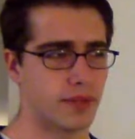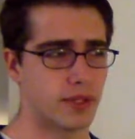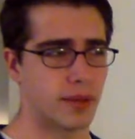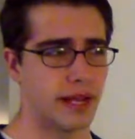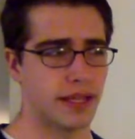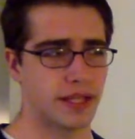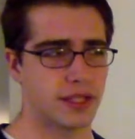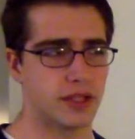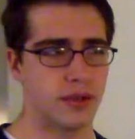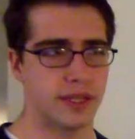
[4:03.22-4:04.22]
So what I like
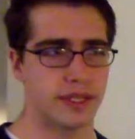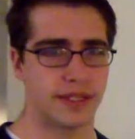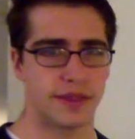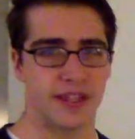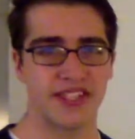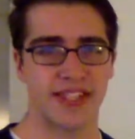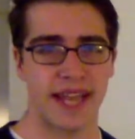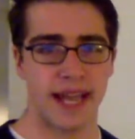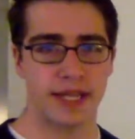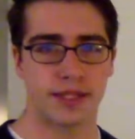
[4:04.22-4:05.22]
to do is "the
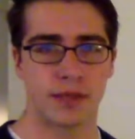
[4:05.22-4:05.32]
skies